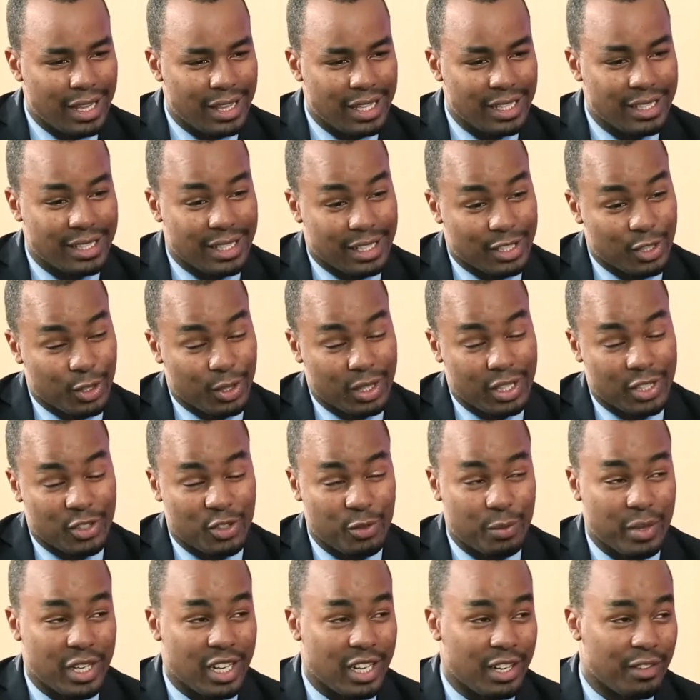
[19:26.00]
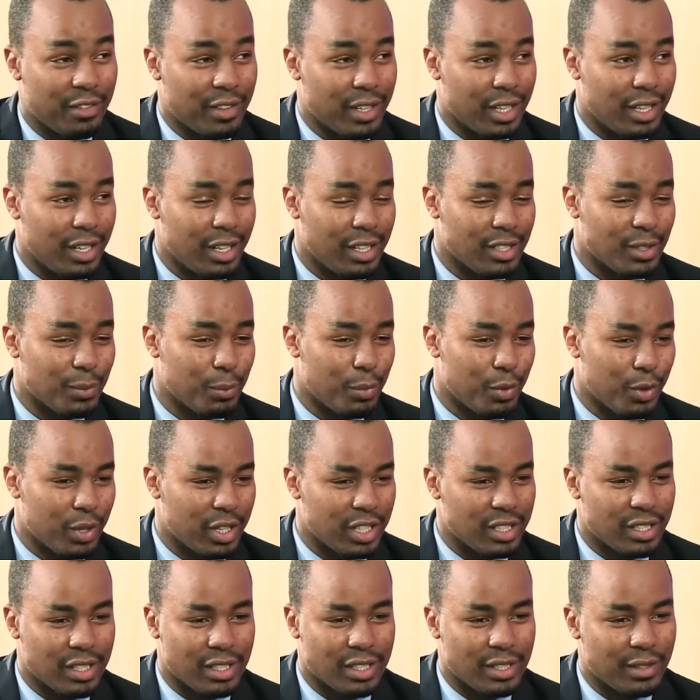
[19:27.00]
This is a talk that we've been having as
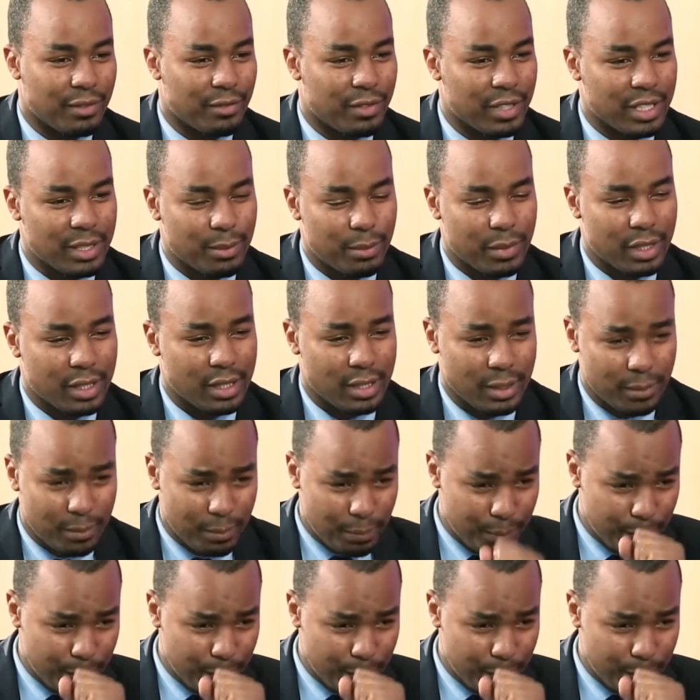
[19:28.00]
brokers, as investments,